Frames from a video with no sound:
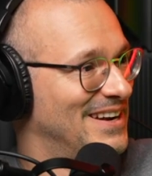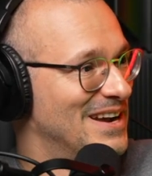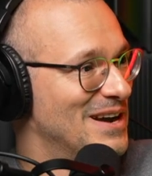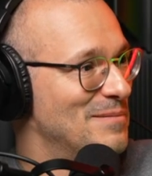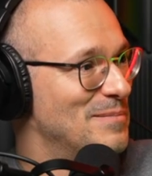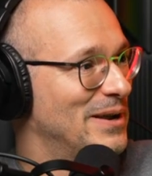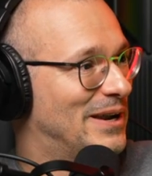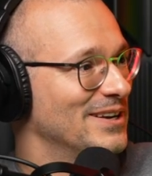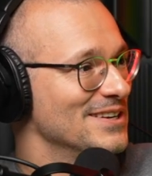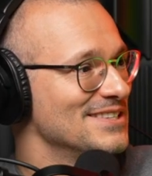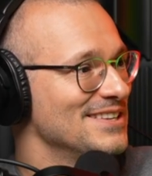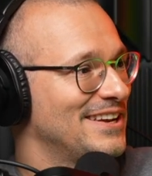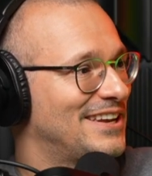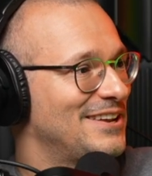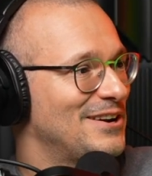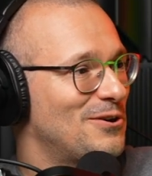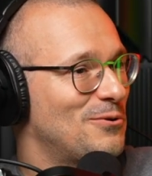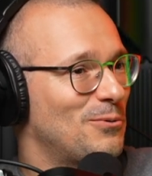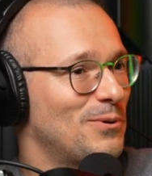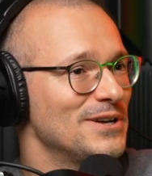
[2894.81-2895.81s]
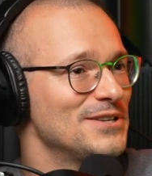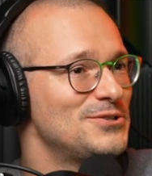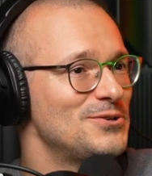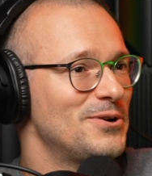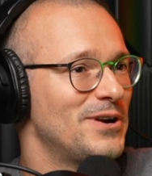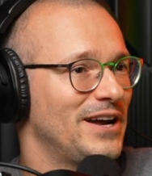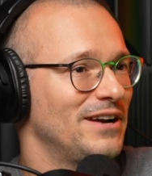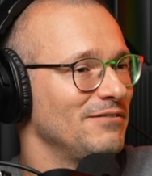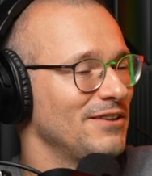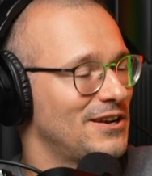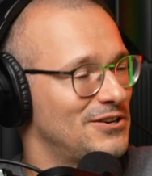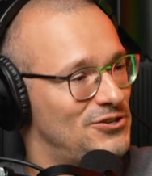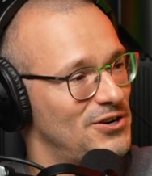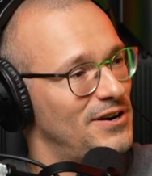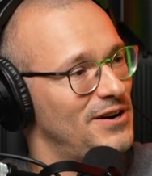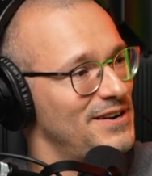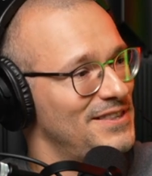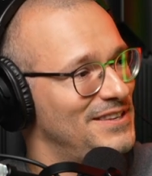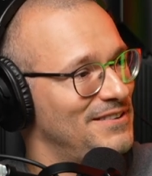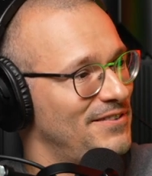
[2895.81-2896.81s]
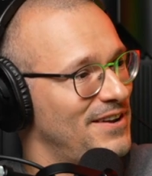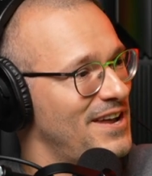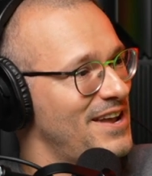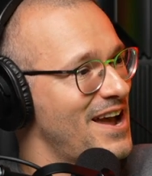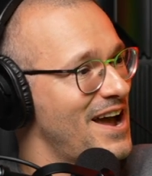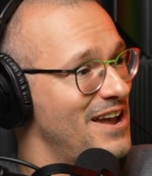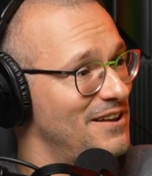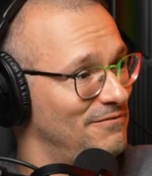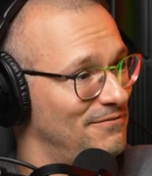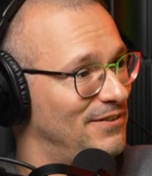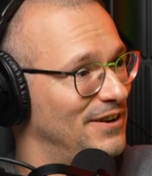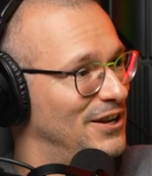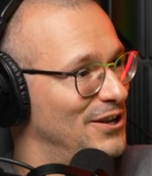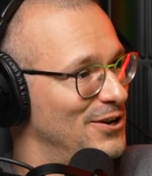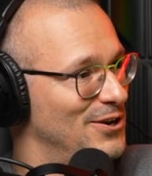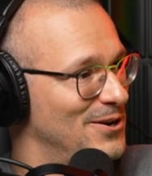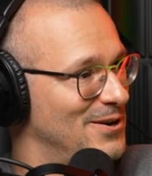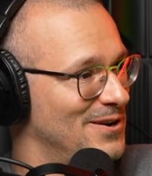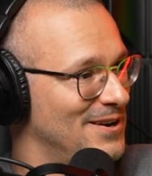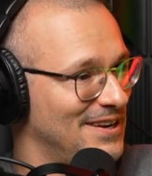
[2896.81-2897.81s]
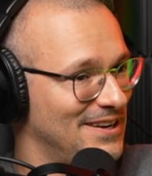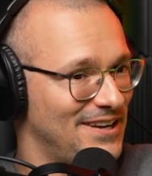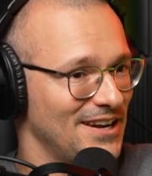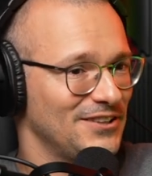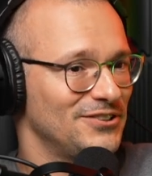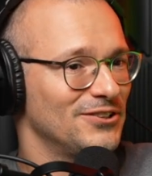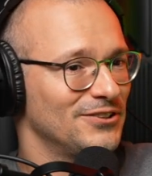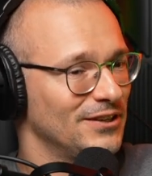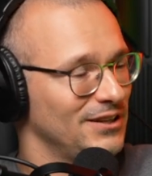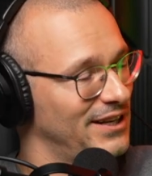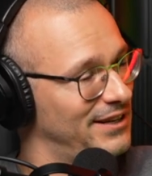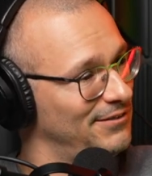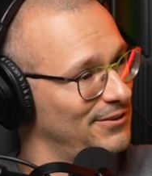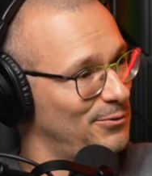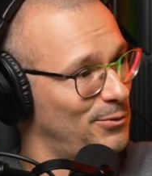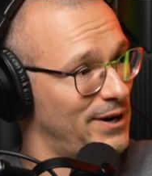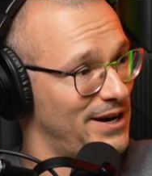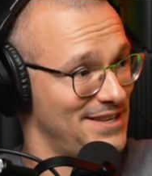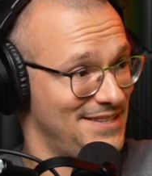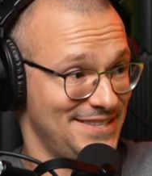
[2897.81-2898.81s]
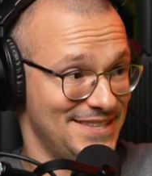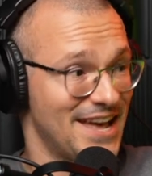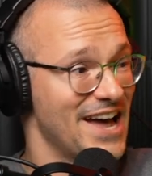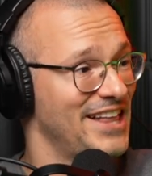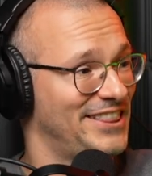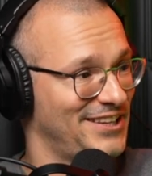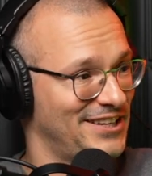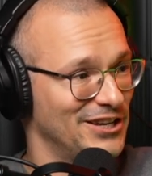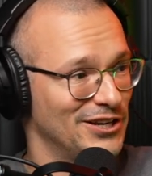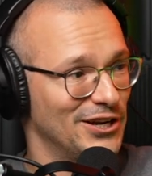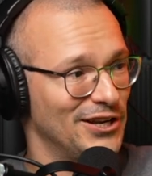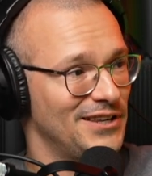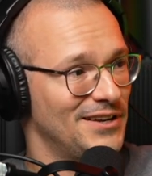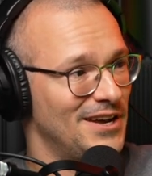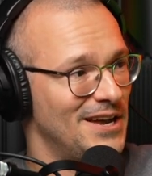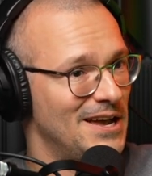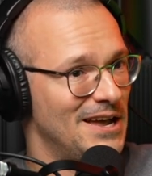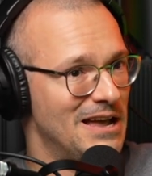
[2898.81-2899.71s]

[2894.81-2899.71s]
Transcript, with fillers: Oh, because yeah. like you know, once you have like generative AI in video, get to the level where it's that good.